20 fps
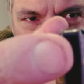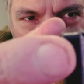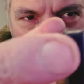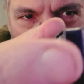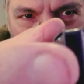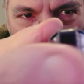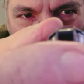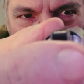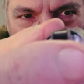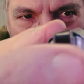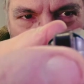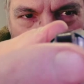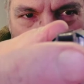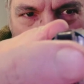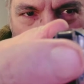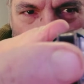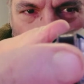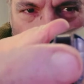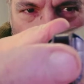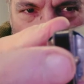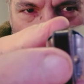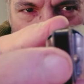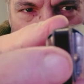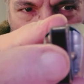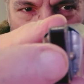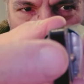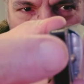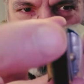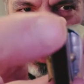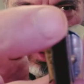wooden combs sometimes
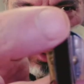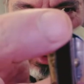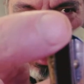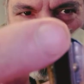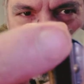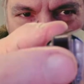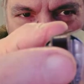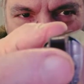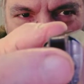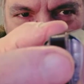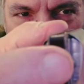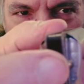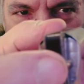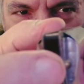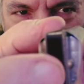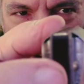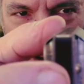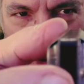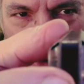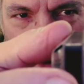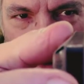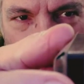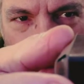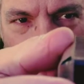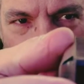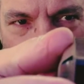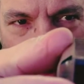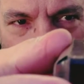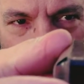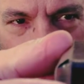swell up with moisture.
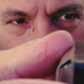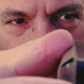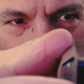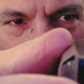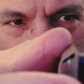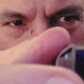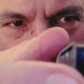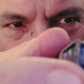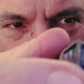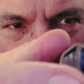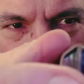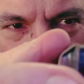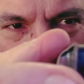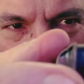So